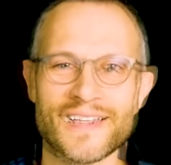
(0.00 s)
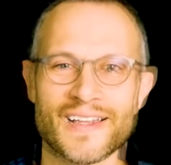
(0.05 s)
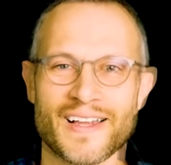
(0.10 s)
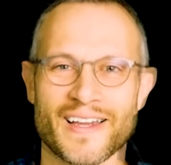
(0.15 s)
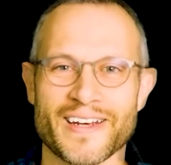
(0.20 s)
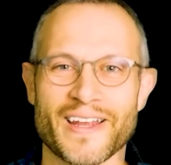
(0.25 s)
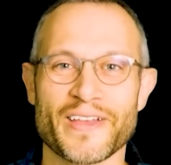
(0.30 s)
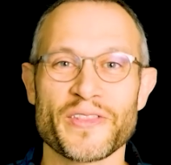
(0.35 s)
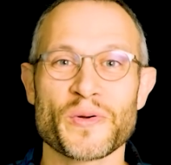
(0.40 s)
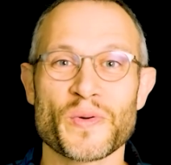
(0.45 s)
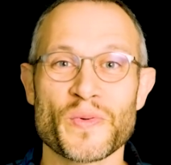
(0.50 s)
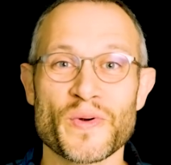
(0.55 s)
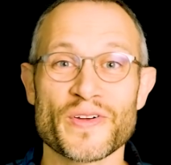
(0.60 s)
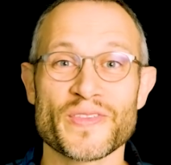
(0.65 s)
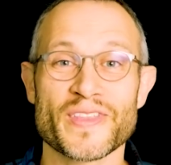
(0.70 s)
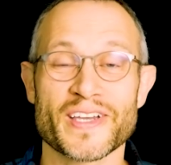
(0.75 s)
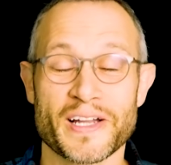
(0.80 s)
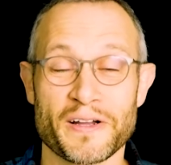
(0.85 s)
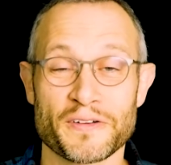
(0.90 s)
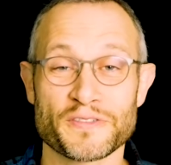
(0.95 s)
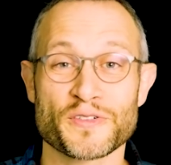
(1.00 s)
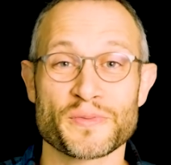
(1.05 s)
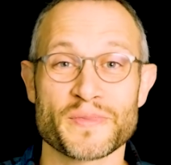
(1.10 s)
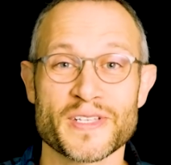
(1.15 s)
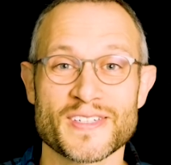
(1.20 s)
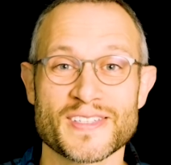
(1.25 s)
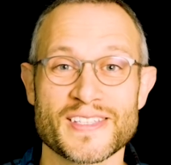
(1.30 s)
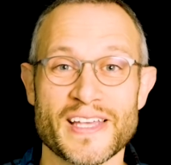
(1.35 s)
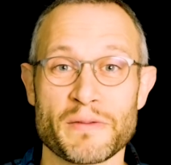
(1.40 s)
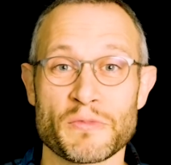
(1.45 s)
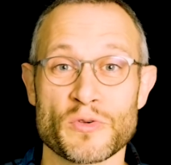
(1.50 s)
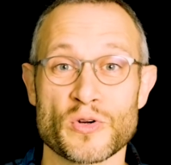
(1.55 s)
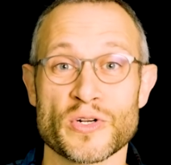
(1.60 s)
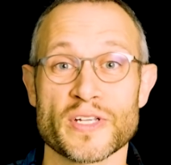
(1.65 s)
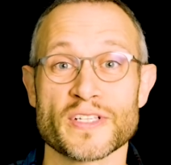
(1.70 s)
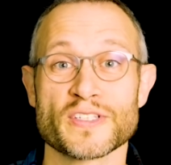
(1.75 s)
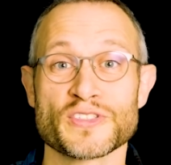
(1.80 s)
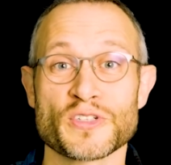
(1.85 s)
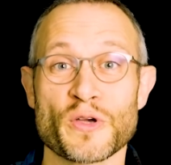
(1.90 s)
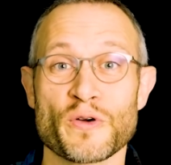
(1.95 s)
Another word that comes from the same root
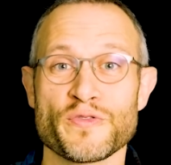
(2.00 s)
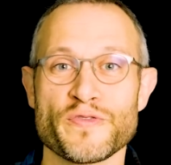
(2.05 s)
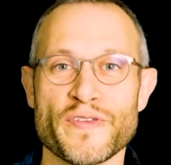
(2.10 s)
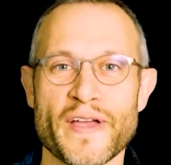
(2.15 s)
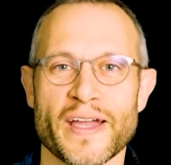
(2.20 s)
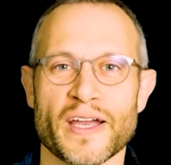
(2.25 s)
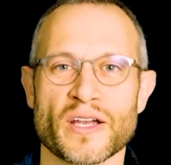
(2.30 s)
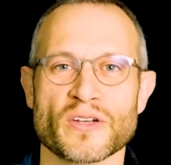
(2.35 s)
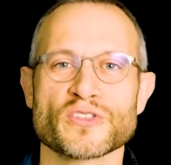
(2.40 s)
is sofer.